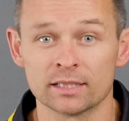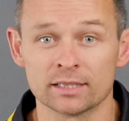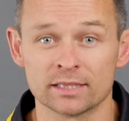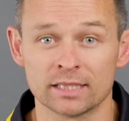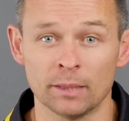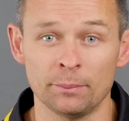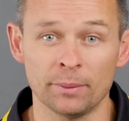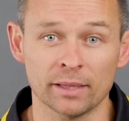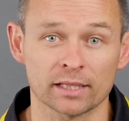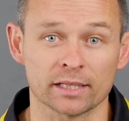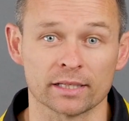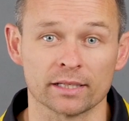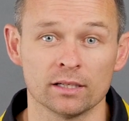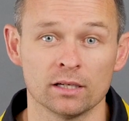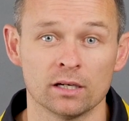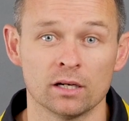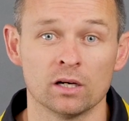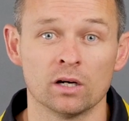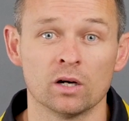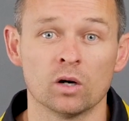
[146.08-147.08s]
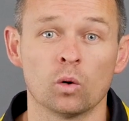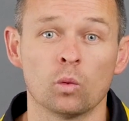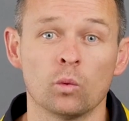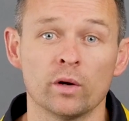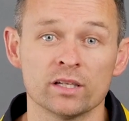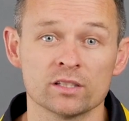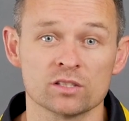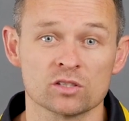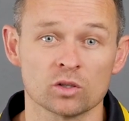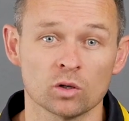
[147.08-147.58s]
Typically, we
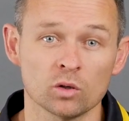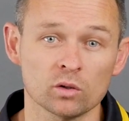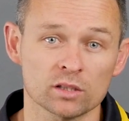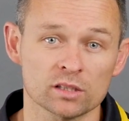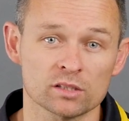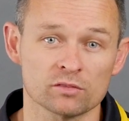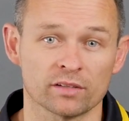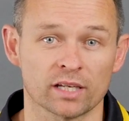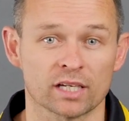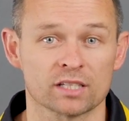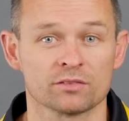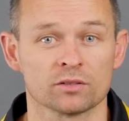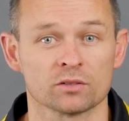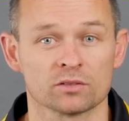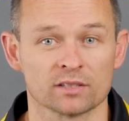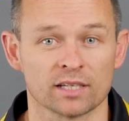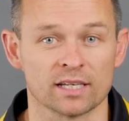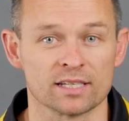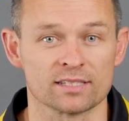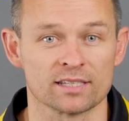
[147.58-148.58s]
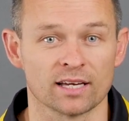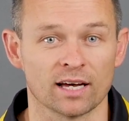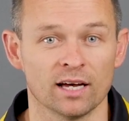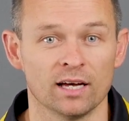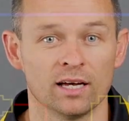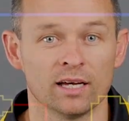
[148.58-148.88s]
install this flex fuel sensor